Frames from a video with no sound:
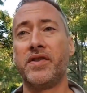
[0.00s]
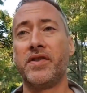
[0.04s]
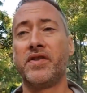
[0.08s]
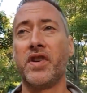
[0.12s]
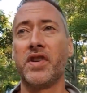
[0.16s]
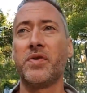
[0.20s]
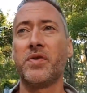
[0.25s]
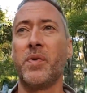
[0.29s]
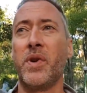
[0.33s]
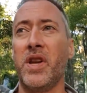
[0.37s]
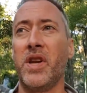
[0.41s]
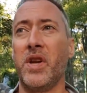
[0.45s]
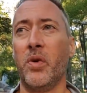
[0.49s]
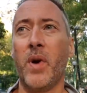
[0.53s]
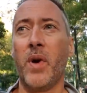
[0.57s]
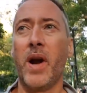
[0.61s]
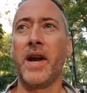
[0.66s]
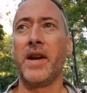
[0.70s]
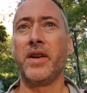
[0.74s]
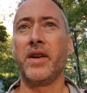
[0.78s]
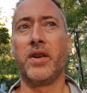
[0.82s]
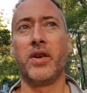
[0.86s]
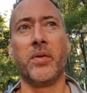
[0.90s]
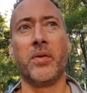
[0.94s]
Just when you
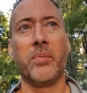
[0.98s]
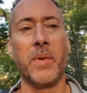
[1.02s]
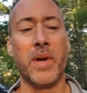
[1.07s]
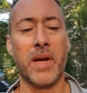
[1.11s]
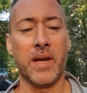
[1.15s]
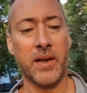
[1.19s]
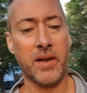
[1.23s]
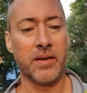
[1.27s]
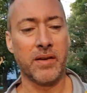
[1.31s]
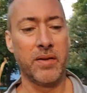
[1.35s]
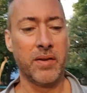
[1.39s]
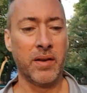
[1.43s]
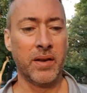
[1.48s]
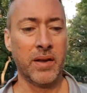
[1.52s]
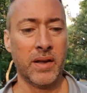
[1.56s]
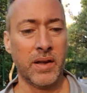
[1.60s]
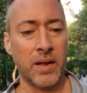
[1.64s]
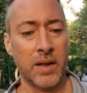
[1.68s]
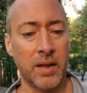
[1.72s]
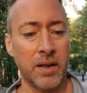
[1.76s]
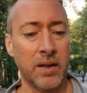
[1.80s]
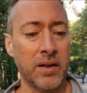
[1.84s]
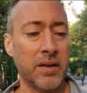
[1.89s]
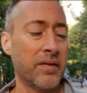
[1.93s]
write, you'll make
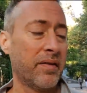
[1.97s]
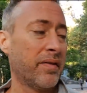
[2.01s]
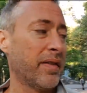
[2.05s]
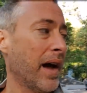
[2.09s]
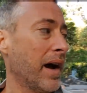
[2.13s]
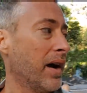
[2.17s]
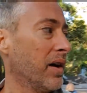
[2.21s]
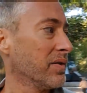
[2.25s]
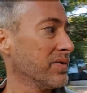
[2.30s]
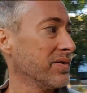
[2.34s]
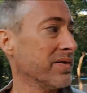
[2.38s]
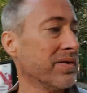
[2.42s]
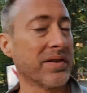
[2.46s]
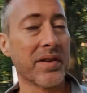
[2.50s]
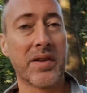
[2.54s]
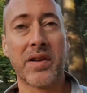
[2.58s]
thousands